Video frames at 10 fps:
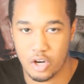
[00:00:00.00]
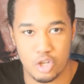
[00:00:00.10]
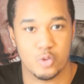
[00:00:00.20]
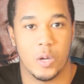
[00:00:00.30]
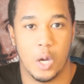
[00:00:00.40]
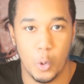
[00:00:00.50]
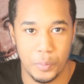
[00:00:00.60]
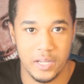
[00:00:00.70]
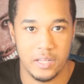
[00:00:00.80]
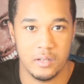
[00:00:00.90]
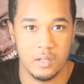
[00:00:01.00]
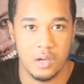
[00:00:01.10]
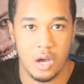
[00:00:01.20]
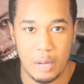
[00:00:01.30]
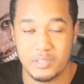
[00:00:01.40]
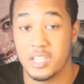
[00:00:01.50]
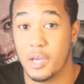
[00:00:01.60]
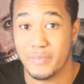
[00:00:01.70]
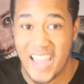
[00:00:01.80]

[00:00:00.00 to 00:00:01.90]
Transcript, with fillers: girls were opening up to him